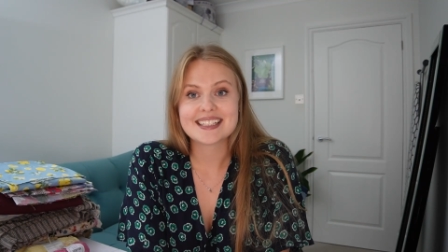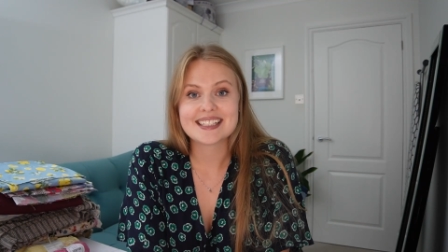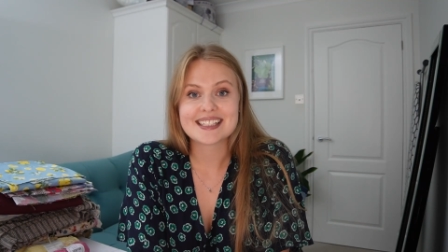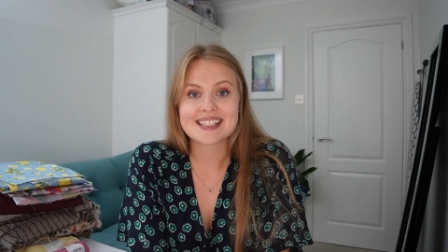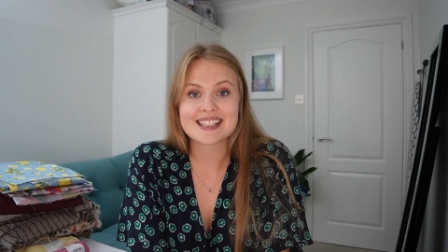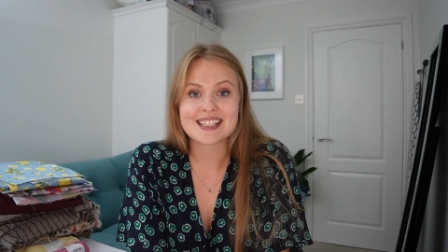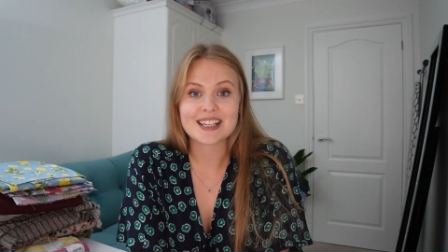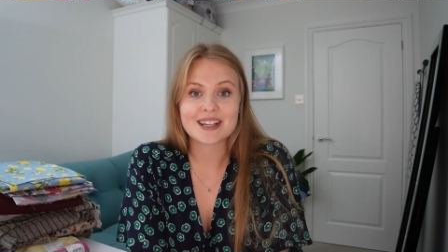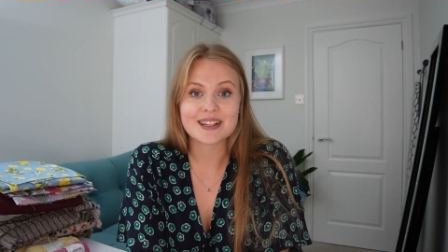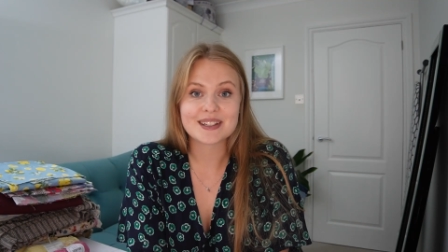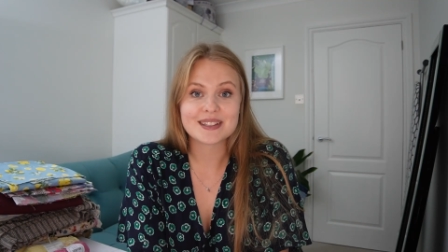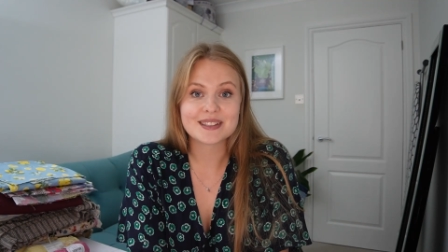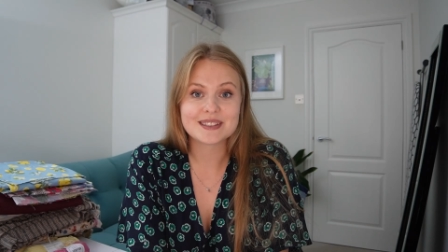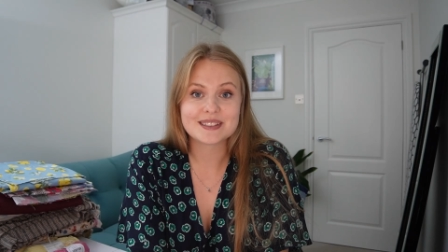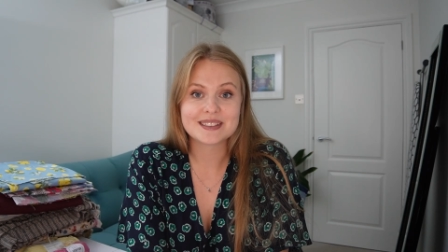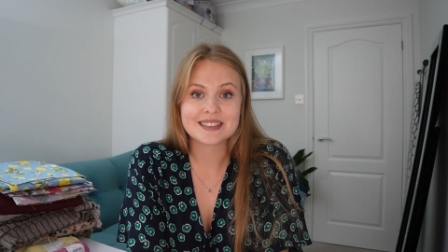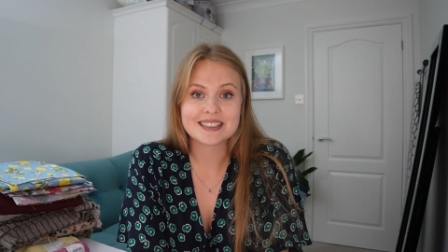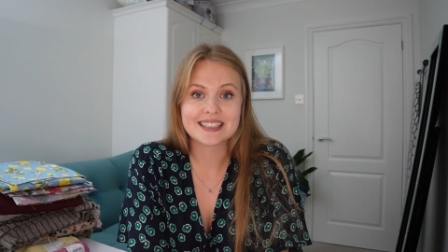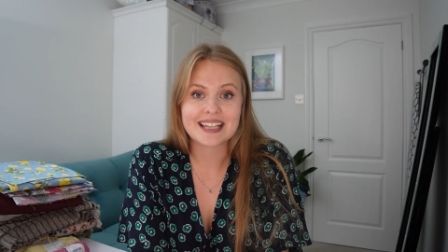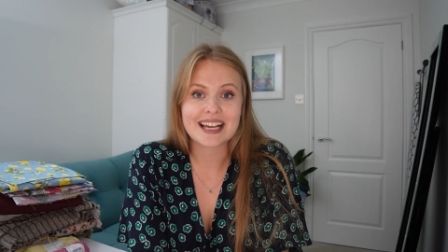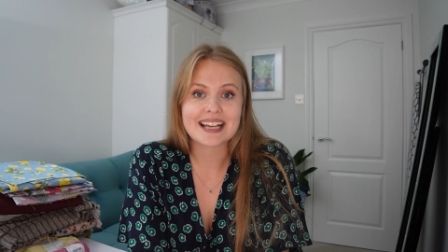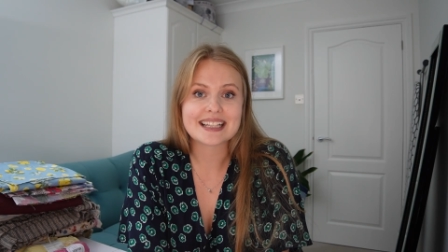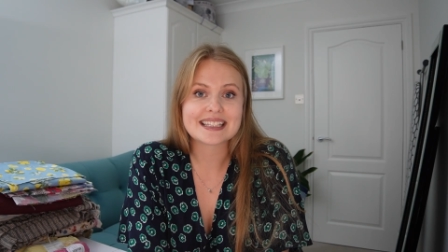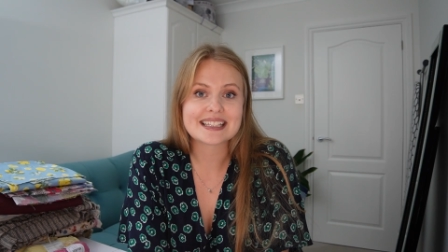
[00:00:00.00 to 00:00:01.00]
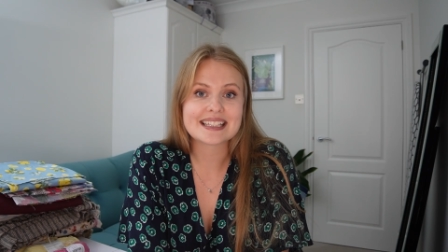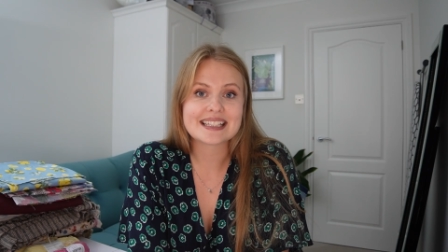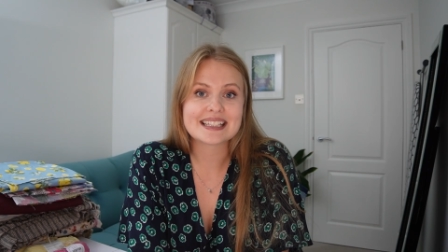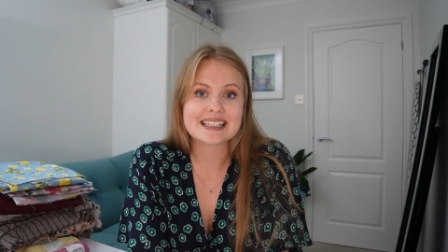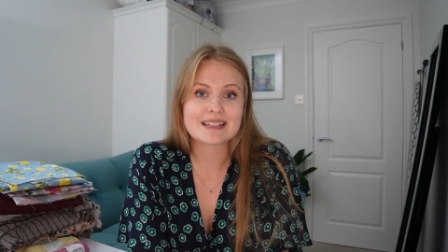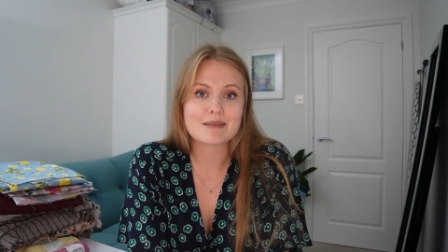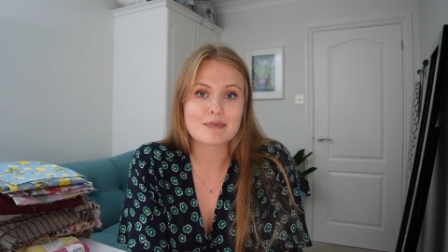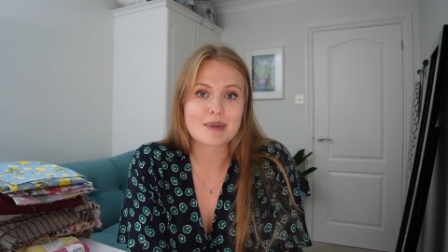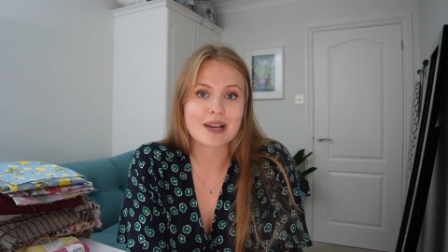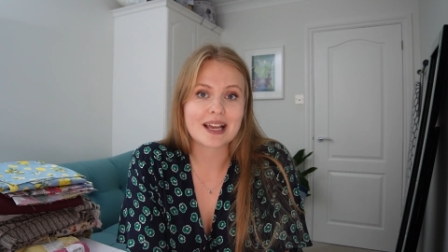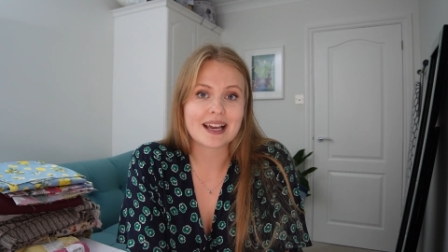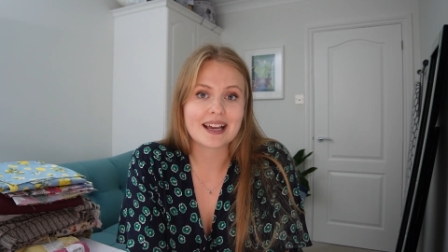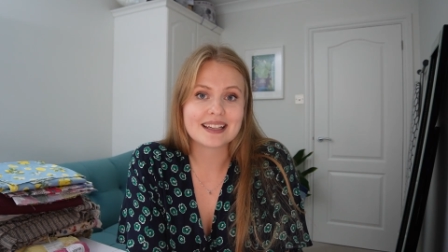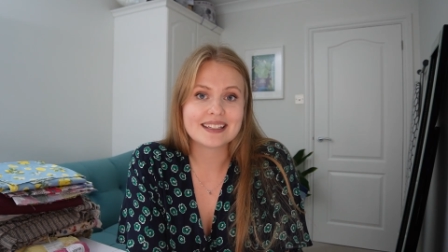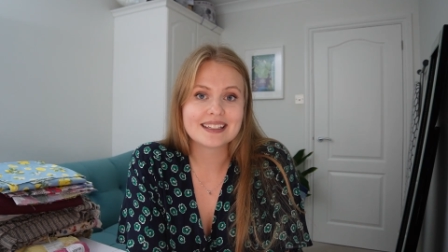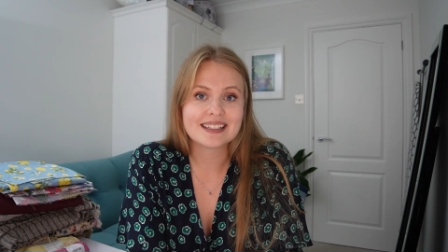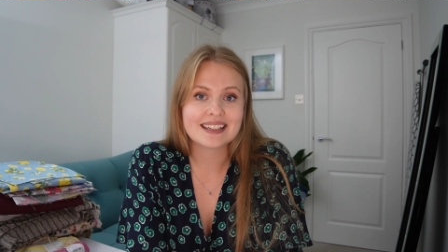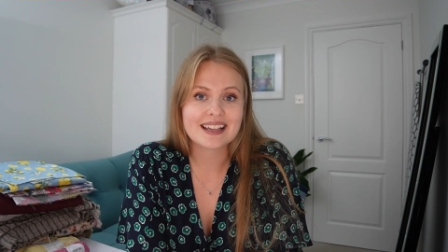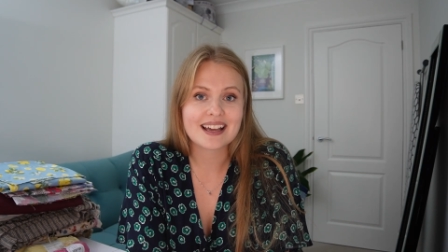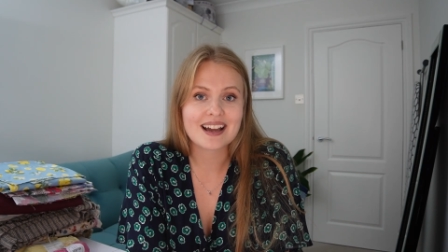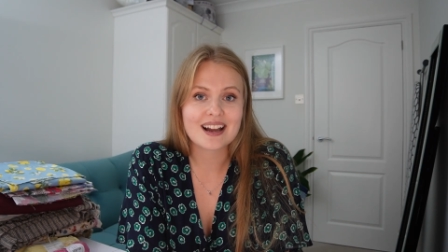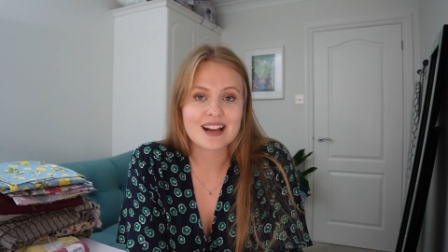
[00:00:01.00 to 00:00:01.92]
So that's the plan.